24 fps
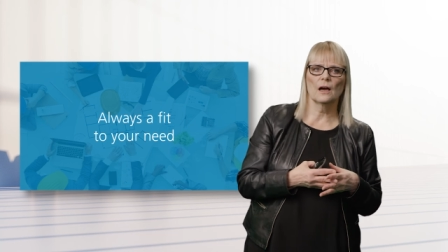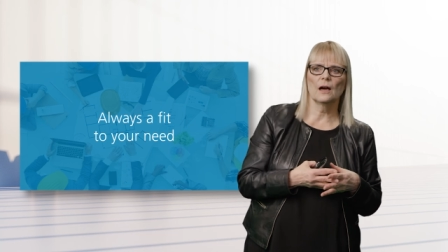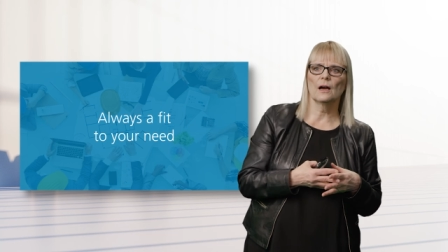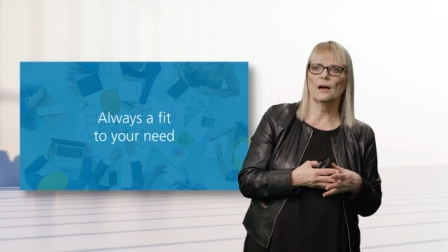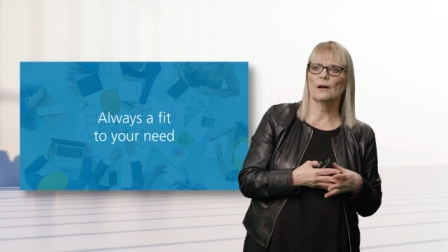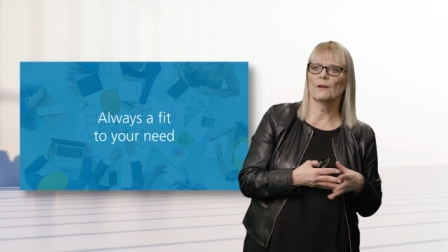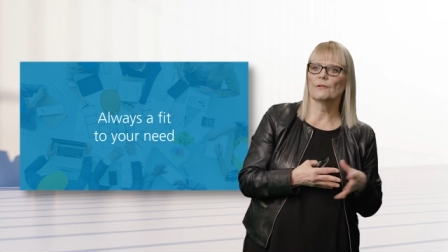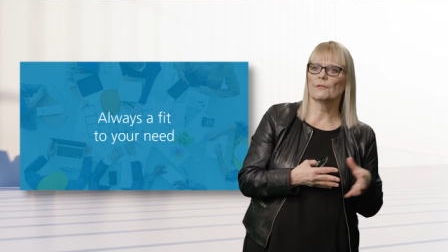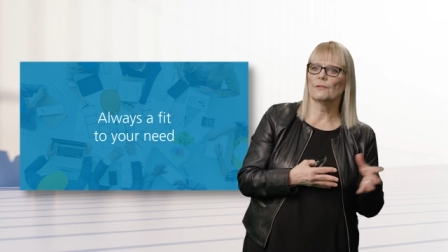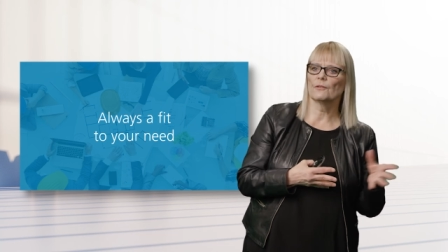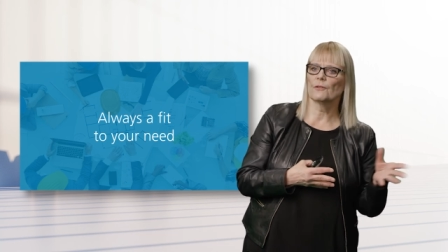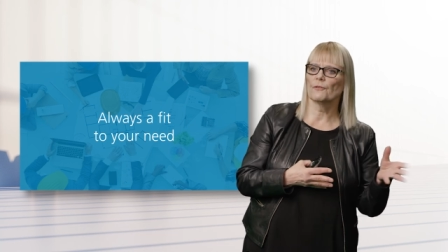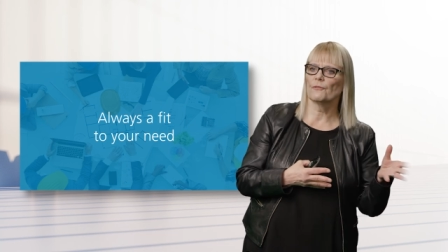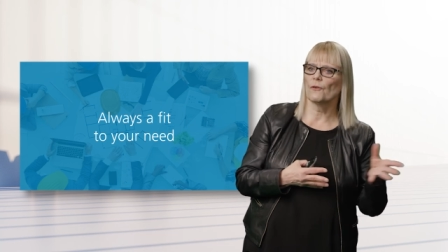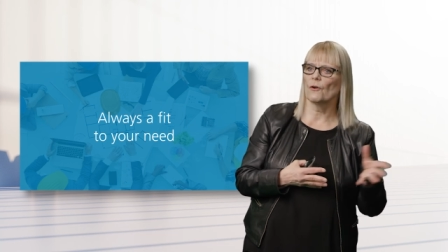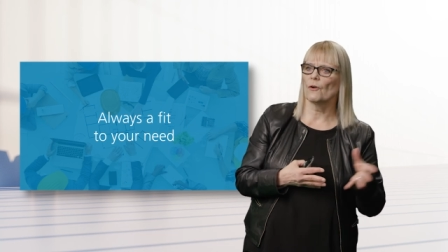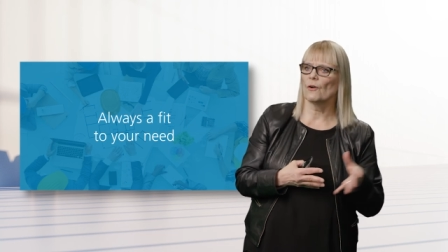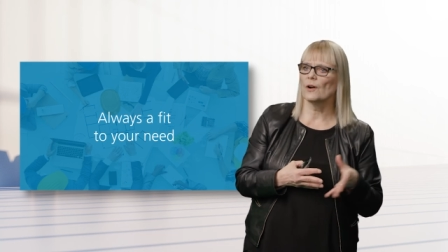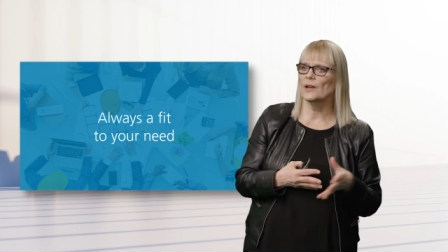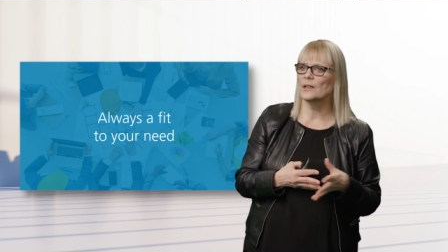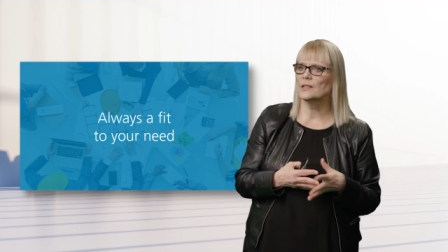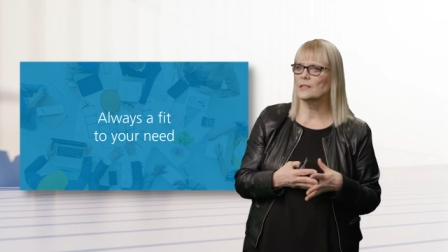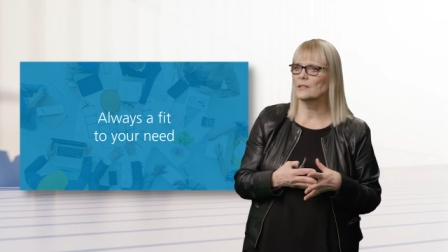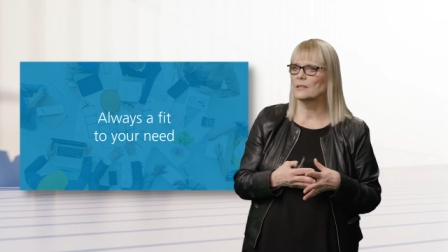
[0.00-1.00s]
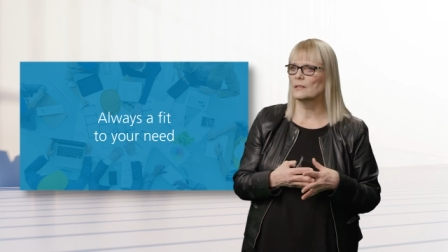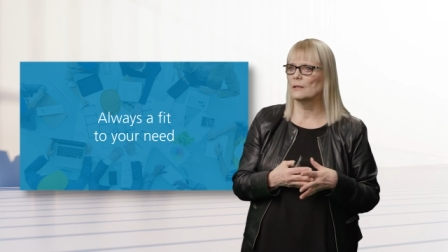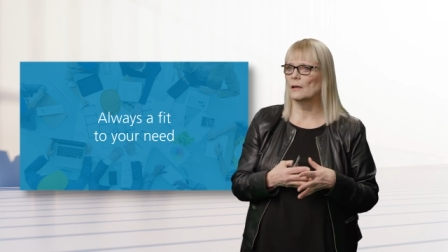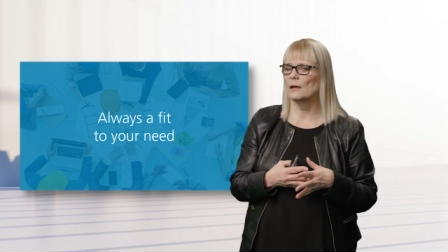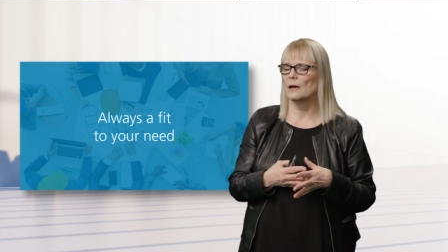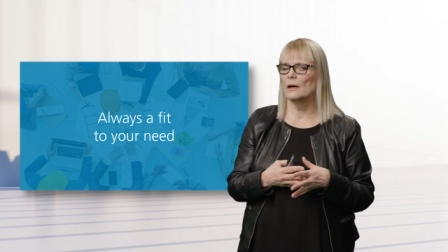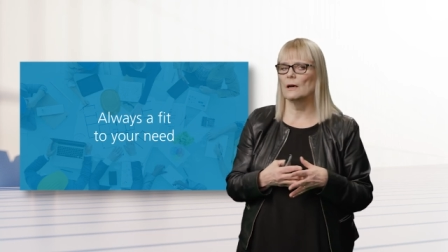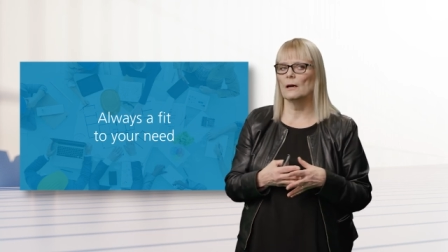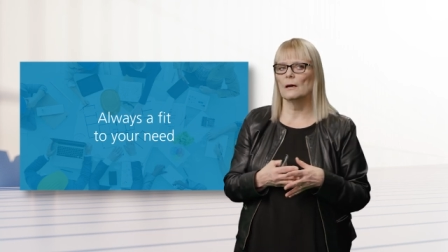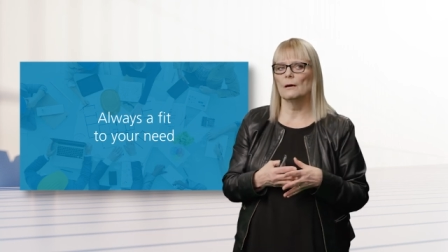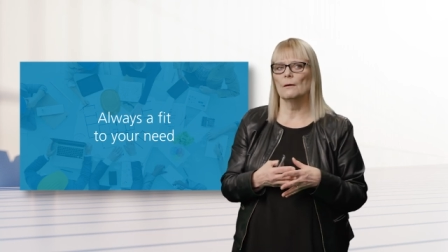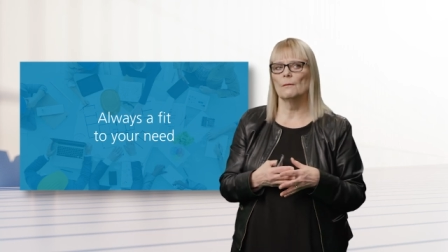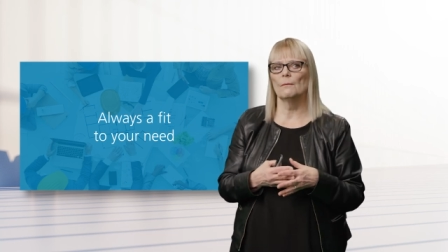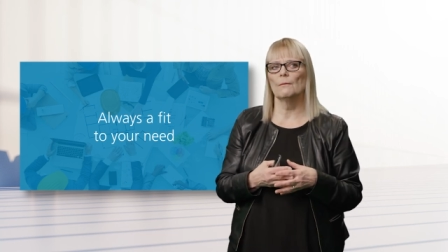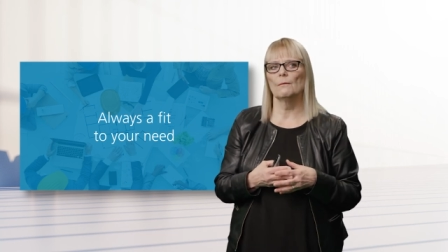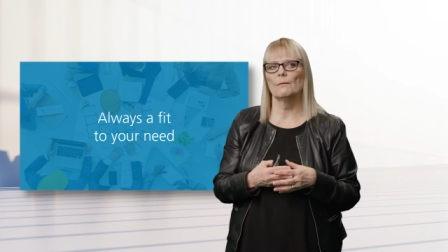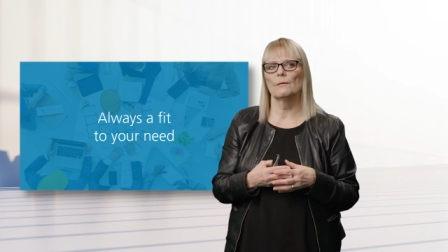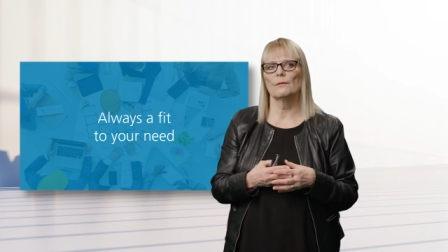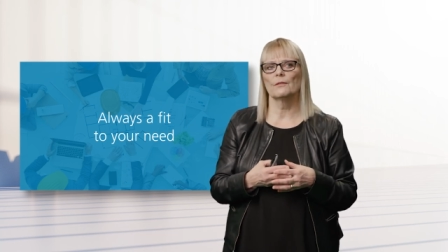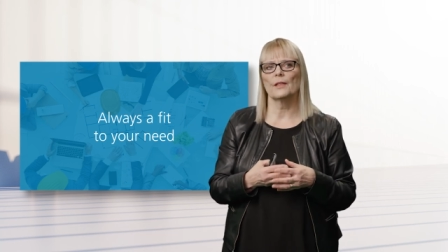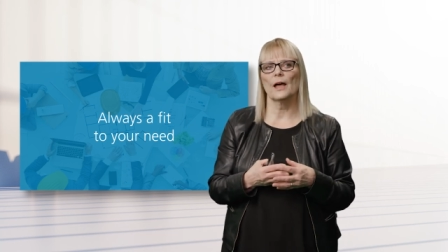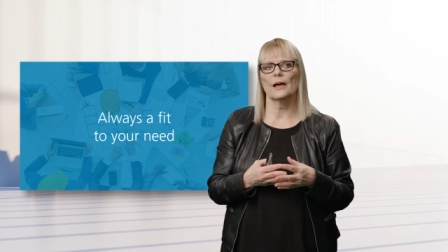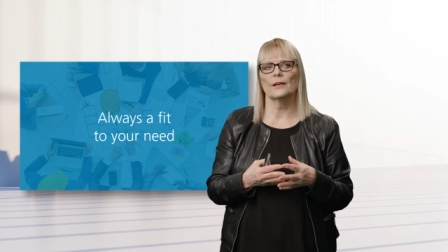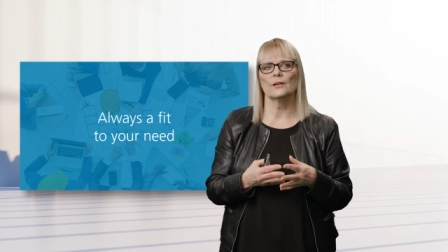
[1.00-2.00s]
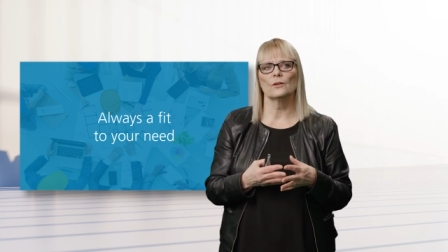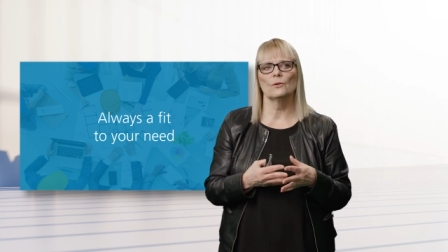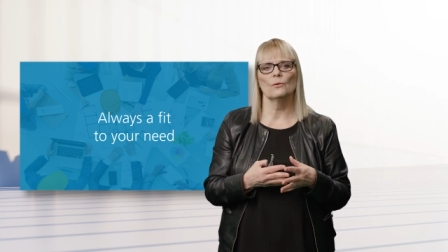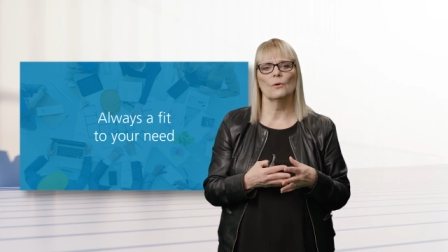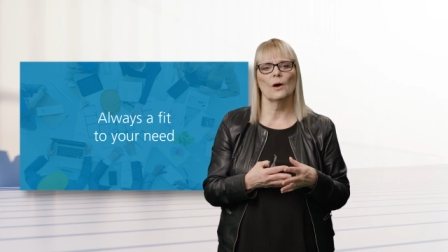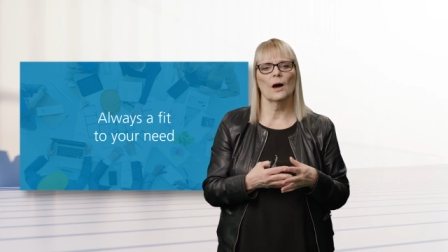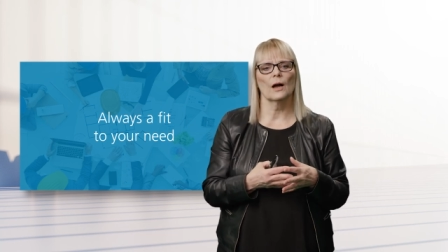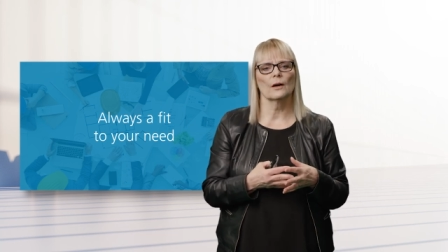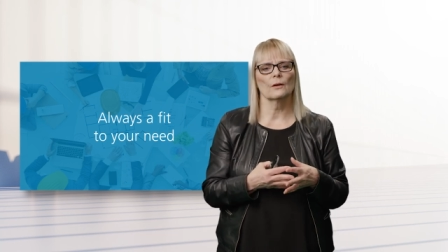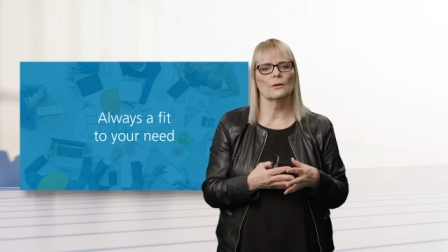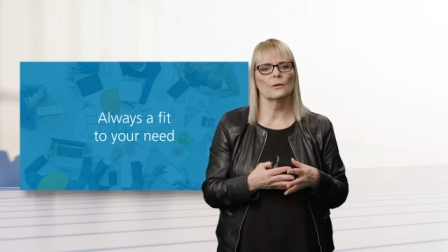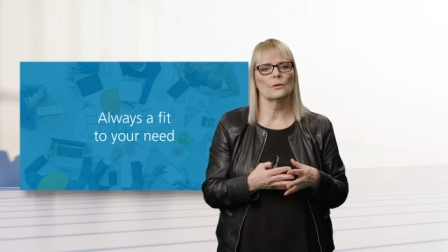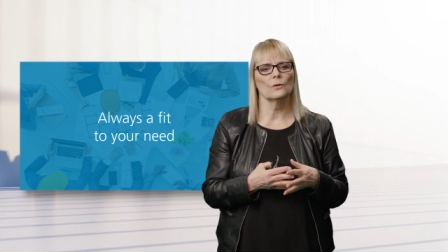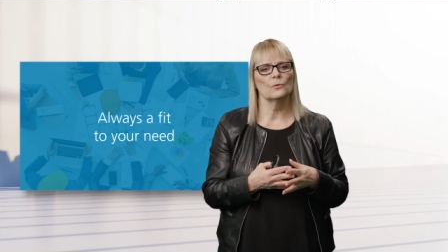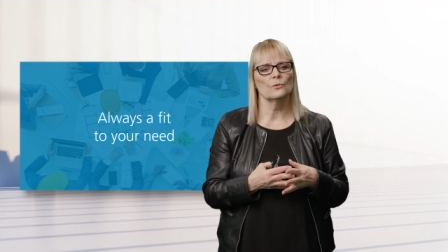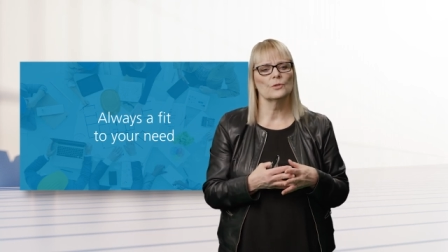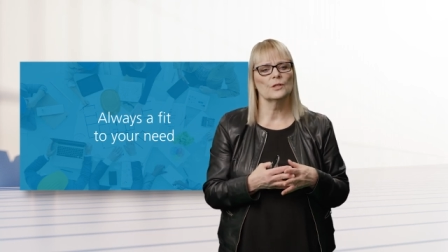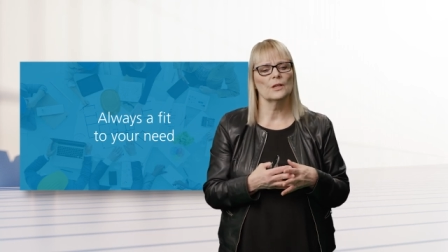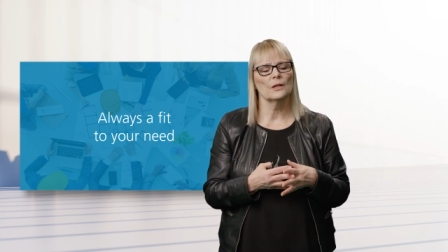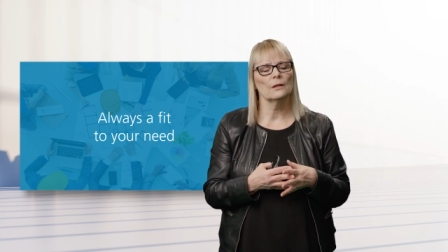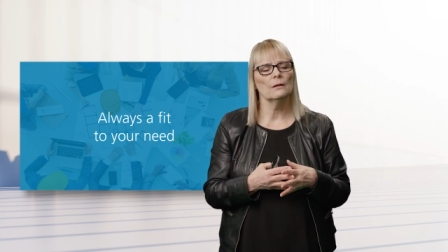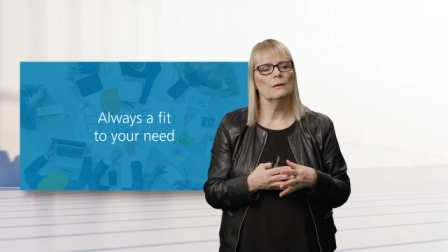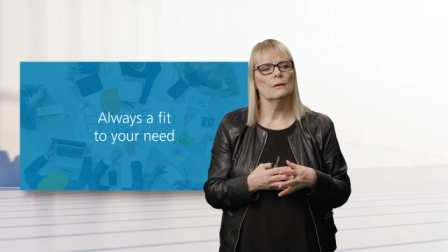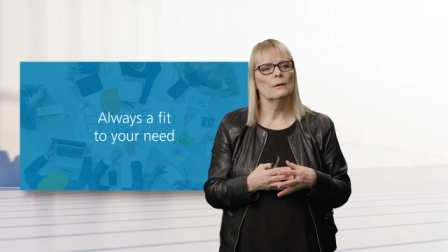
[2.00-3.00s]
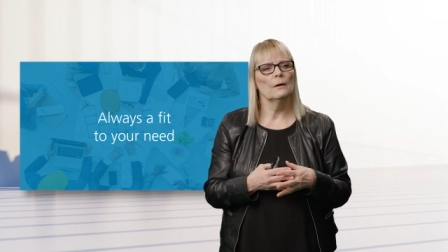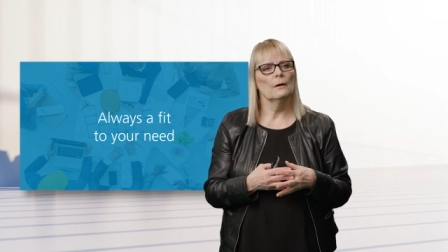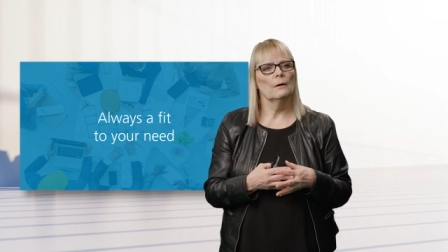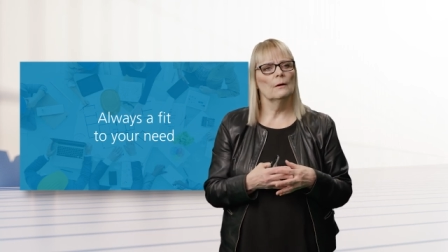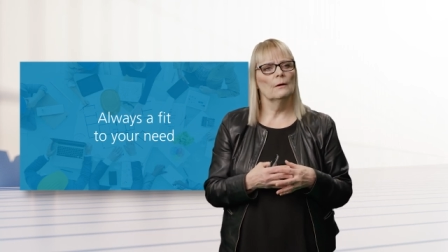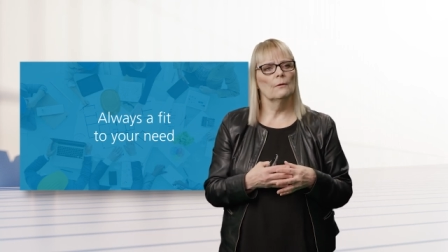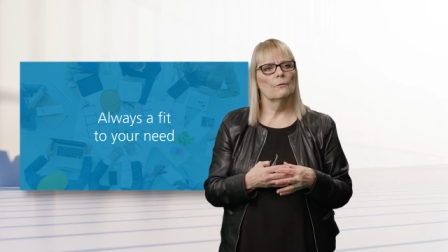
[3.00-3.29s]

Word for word: uh, the forest uh, that you are using